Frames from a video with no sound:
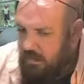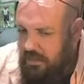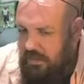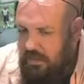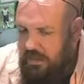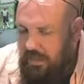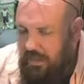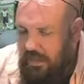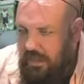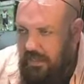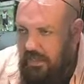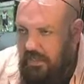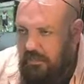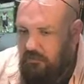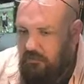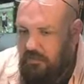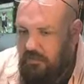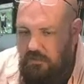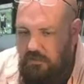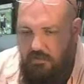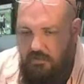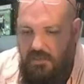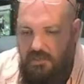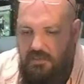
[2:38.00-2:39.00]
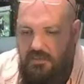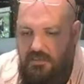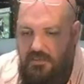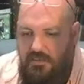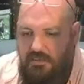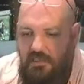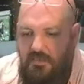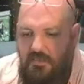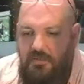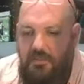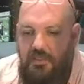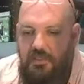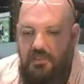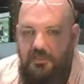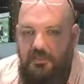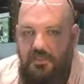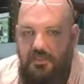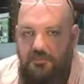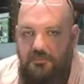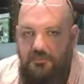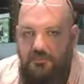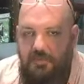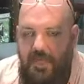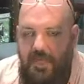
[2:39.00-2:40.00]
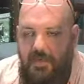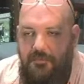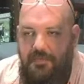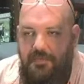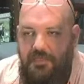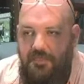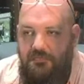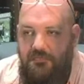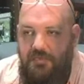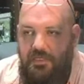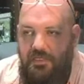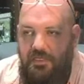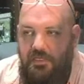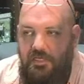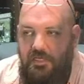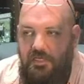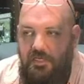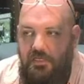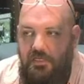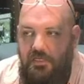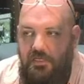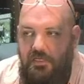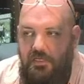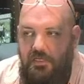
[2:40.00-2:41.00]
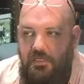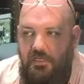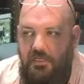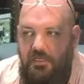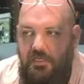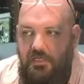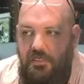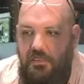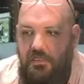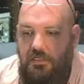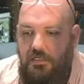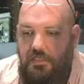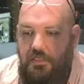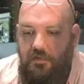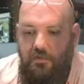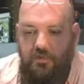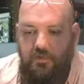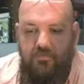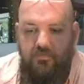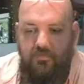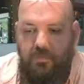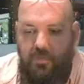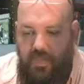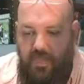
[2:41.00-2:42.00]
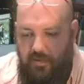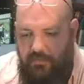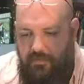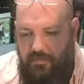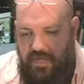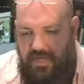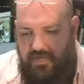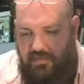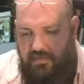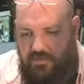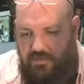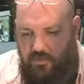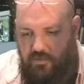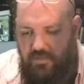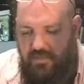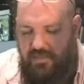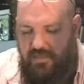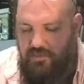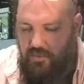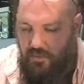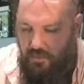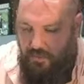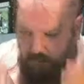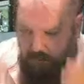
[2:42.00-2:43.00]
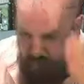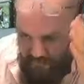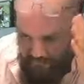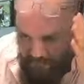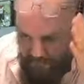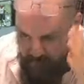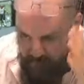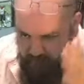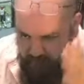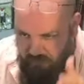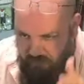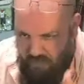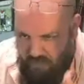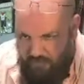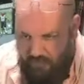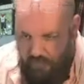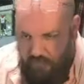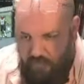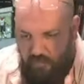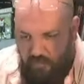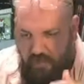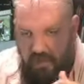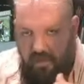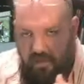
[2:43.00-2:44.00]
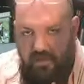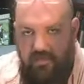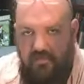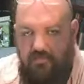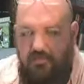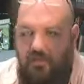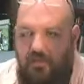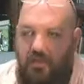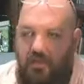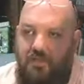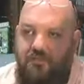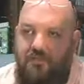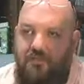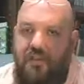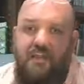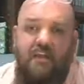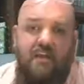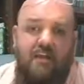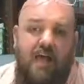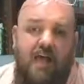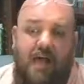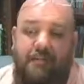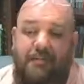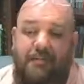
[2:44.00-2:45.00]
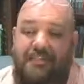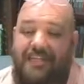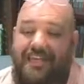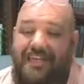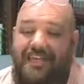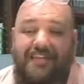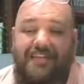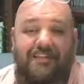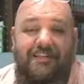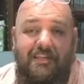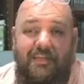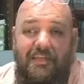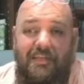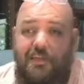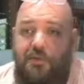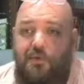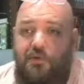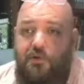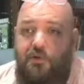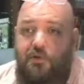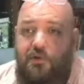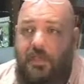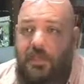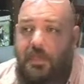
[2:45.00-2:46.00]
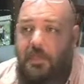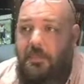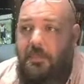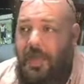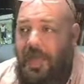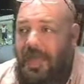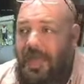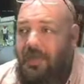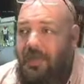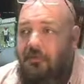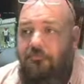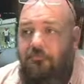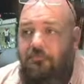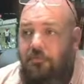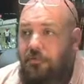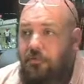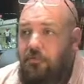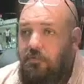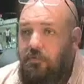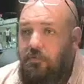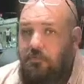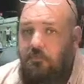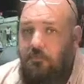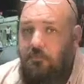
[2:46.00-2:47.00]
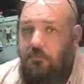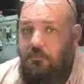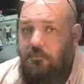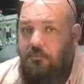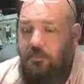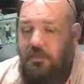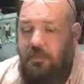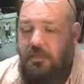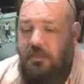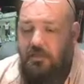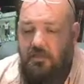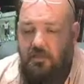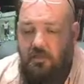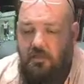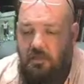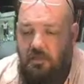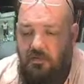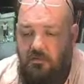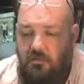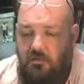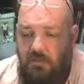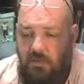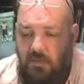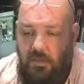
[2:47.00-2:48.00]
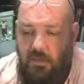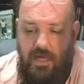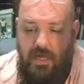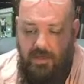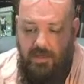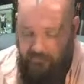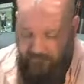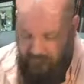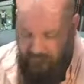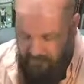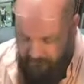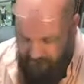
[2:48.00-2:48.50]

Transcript: it really means that typically these epics begin, they don't give you a lot of backstory. They drop you right into the middle of it. I mean, the Iliad, you're in after the big, a lot of the